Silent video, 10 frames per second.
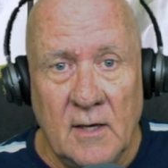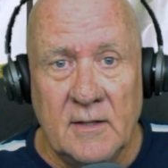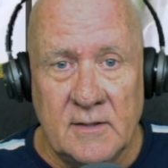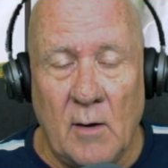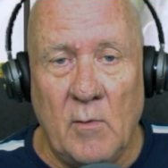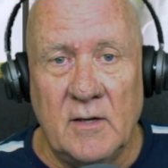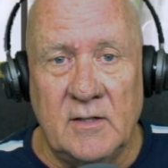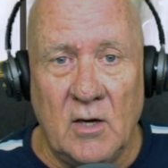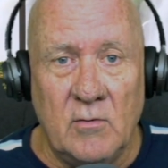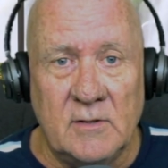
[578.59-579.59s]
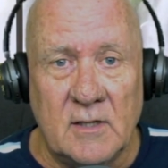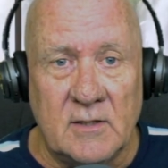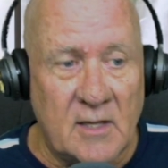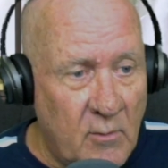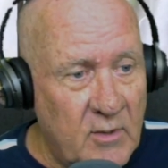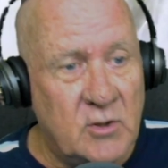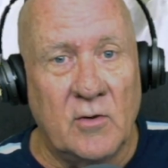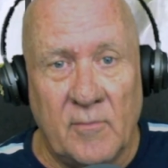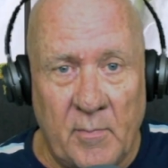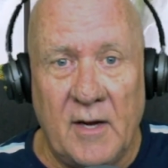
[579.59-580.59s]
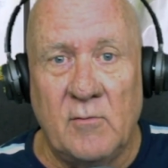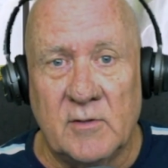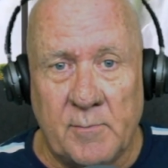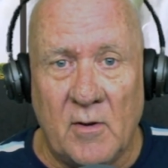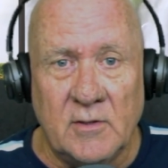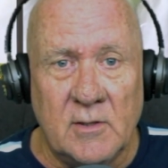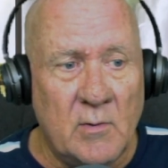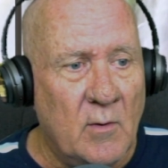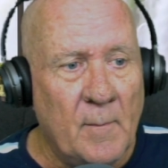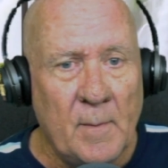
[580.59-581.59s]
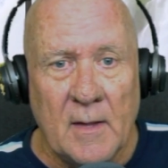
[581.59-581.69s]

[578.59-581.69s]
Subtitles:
someone tells us that we should have been responsible.